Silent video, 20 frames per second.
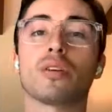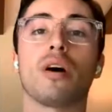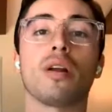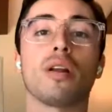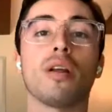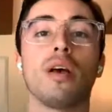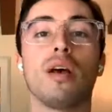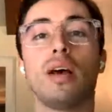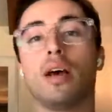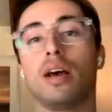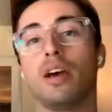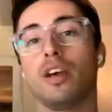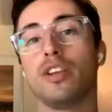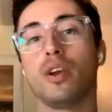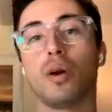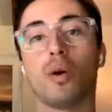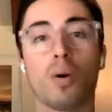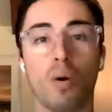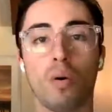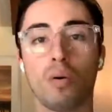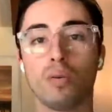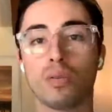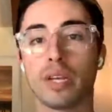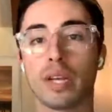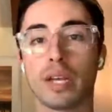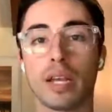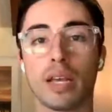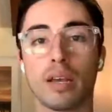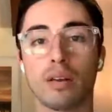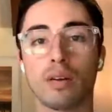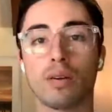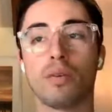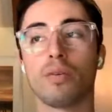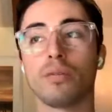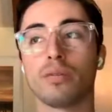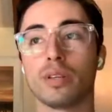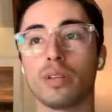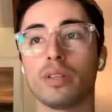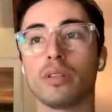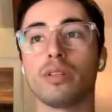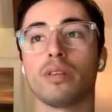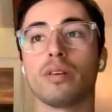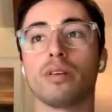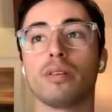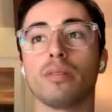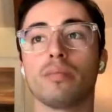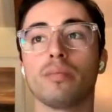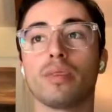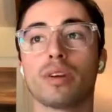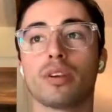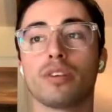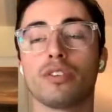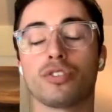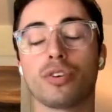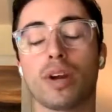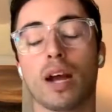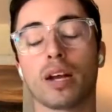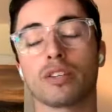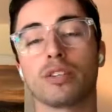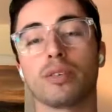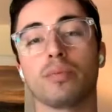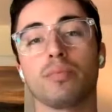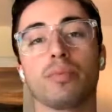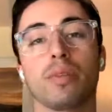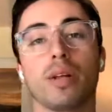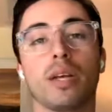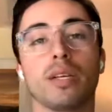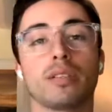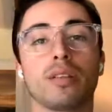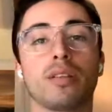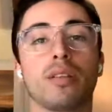on, holding the contraction in place,